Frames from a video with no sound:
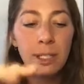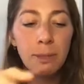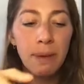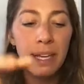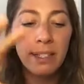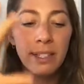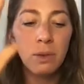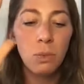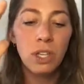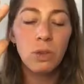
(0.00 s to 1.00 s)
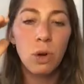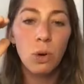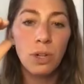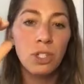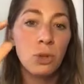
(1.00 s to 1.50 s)
space and what you go
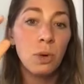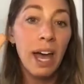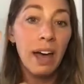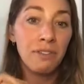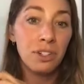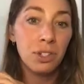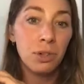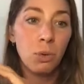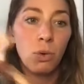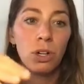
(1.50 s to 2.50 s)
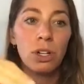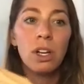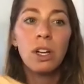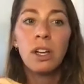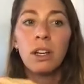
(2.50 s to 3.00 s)
into after, or
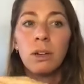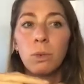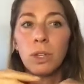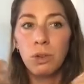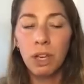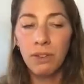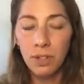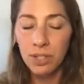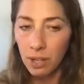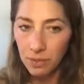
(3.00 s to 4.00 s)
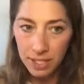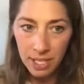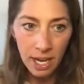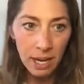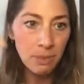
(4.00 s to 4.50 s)
when you give yourself the
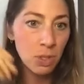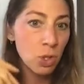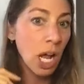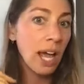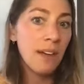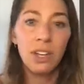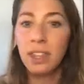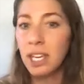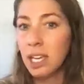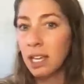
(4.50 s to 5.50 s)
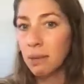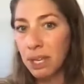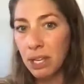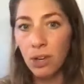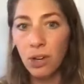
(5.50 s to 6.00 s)
time to try everything and be
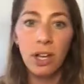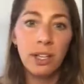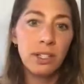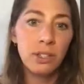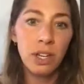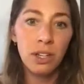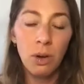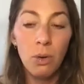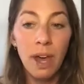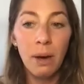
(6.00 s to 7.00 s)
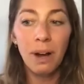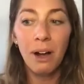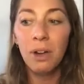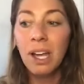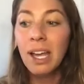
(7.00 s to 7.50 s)
curious and go that
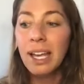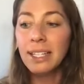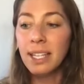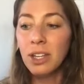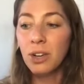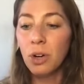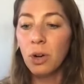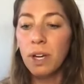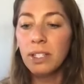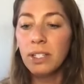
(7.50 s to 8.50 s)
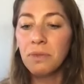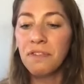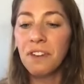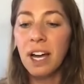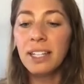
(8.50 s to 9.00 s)
route, is that you're going to
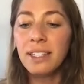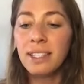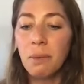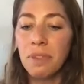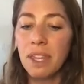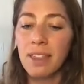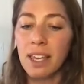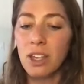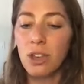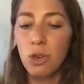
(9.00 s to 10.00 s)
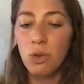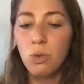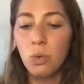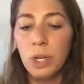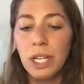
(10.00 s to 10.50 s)
find something that you
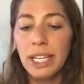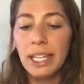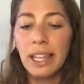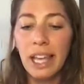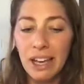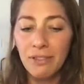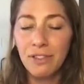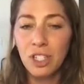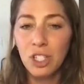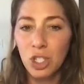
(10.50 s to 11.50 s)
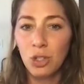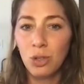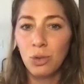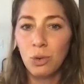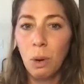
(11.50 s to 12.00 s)
really love to
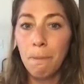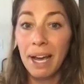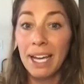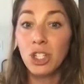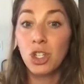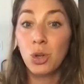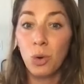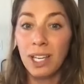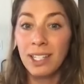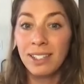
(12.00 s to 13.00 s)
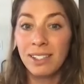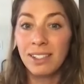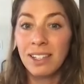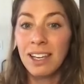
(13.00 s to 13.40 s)
do by choice,